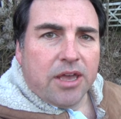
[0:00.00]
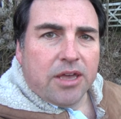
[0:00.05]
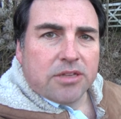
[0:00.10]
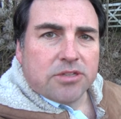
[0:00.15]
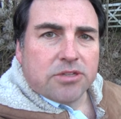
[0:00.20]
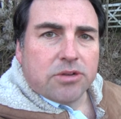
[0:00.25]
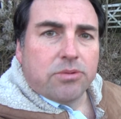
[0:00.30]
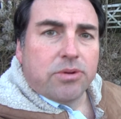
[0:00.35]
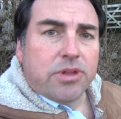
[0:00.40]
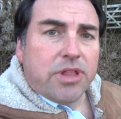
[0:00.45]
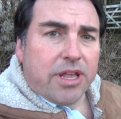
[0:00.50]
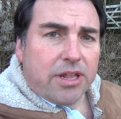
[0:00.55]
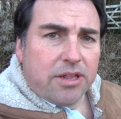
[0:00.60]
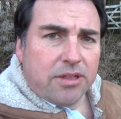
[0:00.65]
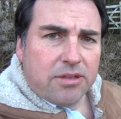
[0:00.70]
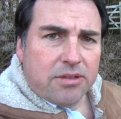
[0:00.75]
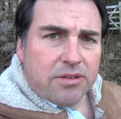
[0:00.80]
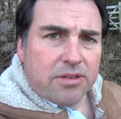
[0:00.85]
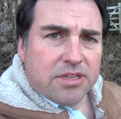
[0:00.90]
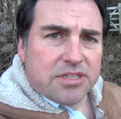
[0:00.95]
So when that
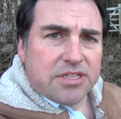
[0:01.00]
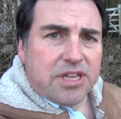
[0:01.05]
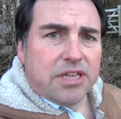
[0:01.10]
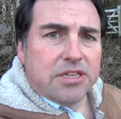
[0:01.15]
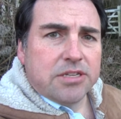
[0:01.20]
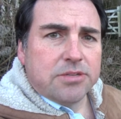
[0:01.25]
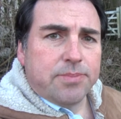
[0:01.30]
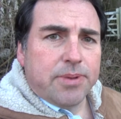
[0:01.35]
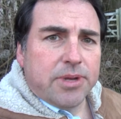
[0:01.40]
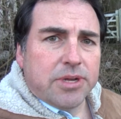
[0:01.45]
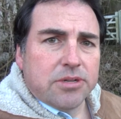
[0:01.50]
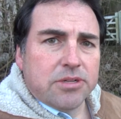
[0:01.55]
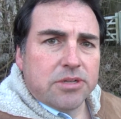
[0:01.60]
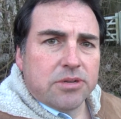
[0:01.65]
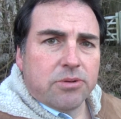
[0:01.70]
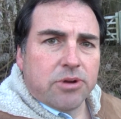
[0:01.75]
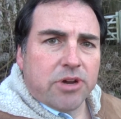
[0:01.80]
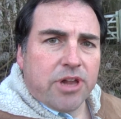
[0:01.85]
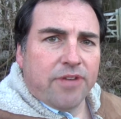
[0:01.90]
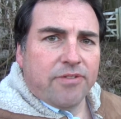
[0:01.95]
estate is built,
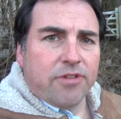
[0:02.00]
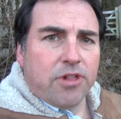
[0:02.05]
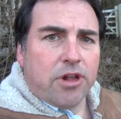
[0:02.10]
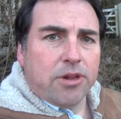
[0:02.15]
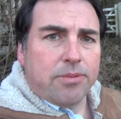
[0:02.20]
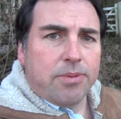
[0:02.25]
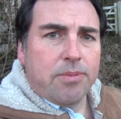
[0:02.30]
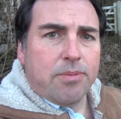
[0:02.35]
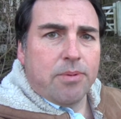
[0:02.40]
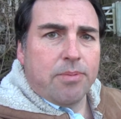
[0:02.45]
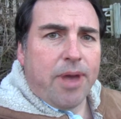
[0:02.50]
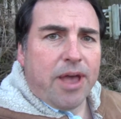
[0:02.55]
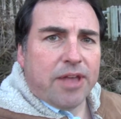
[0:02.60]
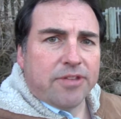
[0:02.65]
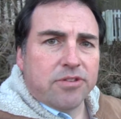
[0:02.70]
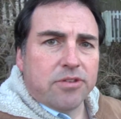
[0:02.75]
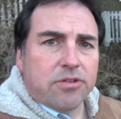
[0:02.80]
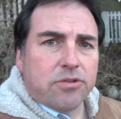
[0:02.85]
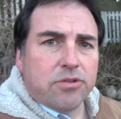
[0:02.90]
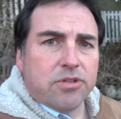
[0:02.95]
we're going to have a lot of people
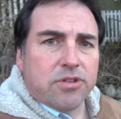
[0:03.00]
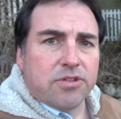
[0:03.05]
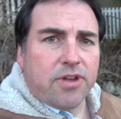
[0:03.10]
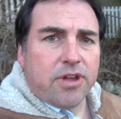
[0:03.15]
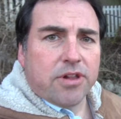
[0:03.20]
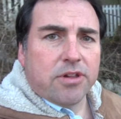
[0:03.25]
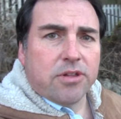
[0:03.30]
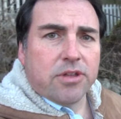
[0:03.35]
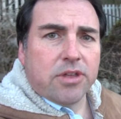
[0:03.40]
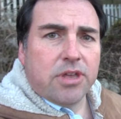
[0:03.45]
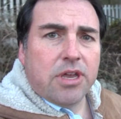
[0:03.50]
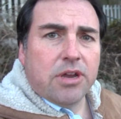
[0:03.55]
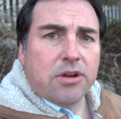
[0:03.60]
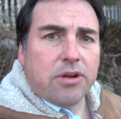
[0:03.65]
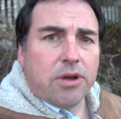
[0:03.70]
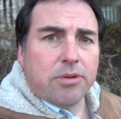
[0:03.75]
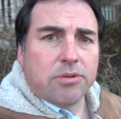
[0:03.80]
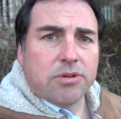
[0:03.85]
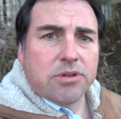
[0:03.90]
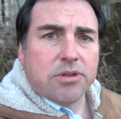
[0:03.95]
passing through the tunnel
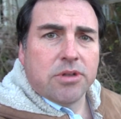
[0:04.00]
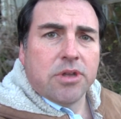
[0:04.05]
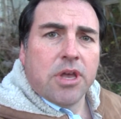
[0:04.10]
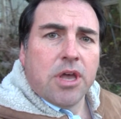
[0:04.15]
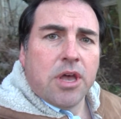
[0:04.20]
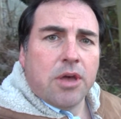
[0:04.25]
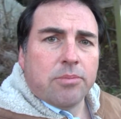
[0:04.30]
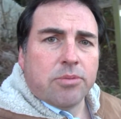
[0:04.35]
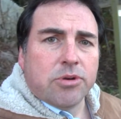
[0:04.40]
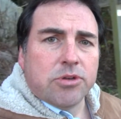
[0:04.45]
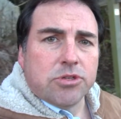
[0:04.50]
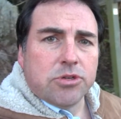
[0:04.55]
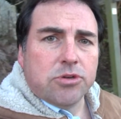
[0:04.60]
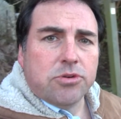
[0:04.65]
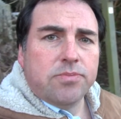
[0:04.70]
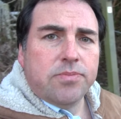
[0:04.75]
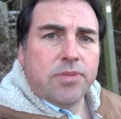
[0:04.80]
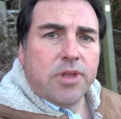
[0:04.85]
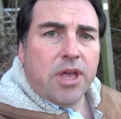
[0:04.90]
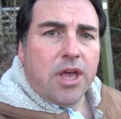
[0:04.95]
here, I would
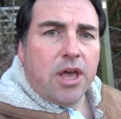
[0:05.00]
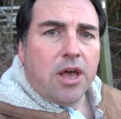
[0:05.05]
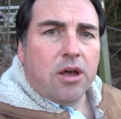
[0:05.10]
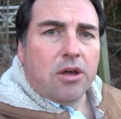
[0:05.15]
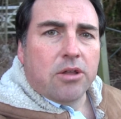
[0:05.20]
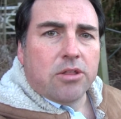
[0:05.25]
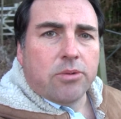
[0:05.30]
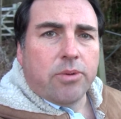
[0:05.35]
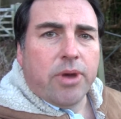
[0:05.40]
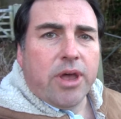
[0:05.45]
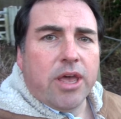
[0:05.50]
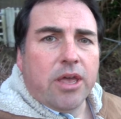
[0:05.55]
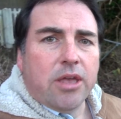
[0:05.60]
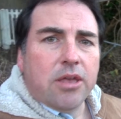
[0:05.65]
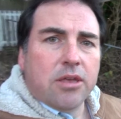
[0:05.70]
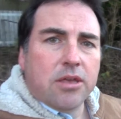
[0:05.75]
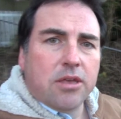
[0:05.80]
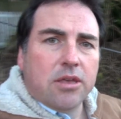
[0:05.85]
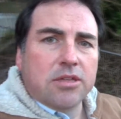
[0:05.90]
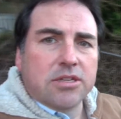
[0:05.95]
presume, on their way
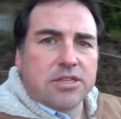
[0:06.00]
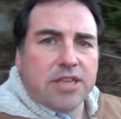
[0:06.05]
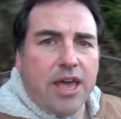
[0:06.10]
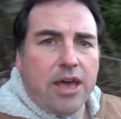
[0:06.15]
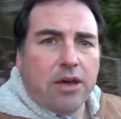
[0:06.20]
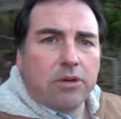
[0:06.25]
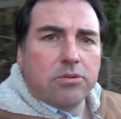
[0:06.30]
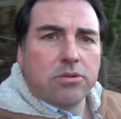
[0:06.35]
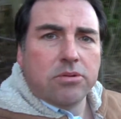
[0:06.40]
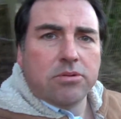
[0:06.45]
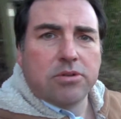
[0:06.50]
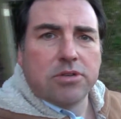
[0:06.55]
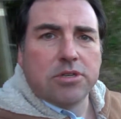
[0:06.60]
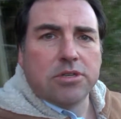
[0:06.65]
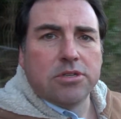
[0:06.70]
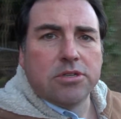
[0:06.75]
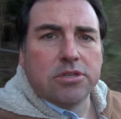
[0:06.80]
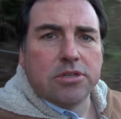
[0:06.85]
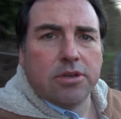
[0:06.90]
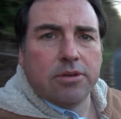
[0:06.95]
into town,
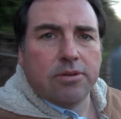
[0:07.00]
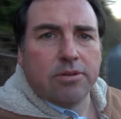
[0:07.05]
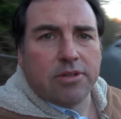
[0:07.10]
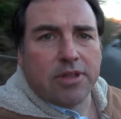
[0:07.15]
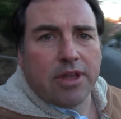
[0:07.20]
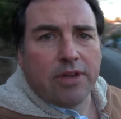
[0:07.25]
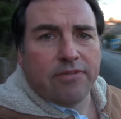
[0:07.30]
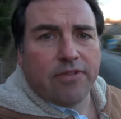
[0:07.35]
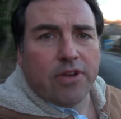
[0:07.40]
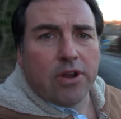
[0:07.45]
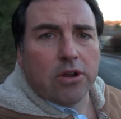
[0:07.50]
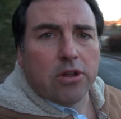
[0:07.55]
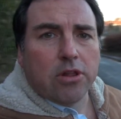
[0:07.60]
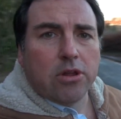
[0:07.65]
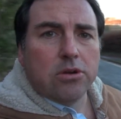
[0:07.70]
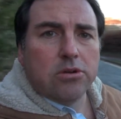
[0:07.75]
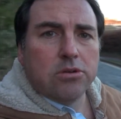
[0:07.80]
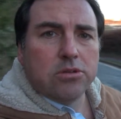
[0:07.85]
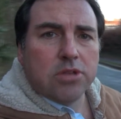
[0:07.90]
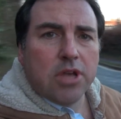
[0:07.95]
which is down Fair
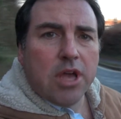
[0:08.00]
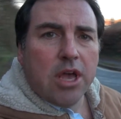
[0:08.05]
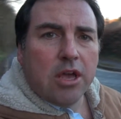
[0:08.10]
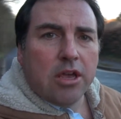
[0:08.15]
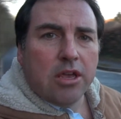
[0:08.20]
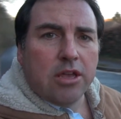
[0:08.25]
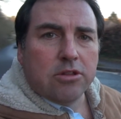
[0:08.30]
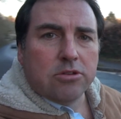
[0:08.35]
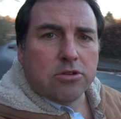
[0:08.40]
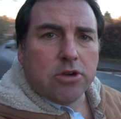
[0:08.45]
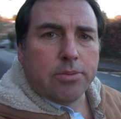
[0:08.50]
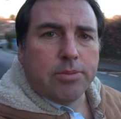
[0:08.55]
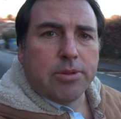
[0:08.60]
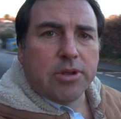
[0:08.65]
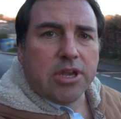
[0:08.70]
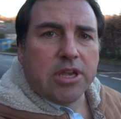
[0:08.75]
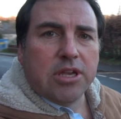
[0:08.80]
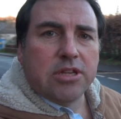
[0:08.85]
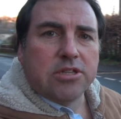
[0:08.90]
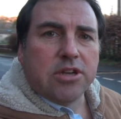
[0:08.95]
Close, either dropping
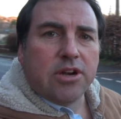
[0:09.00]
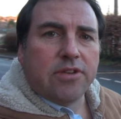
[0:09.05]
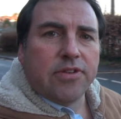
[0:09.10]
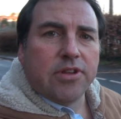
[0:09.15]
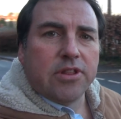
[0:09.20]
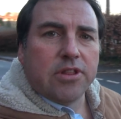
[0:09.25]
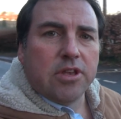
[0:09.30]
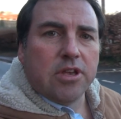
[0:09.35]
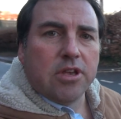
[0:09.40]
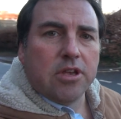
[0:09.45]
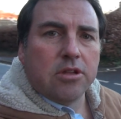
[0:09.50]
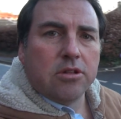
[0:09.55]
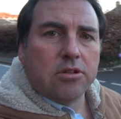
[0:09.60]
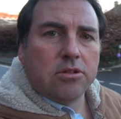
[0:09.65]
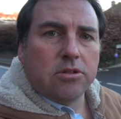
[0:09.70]
their kids off at the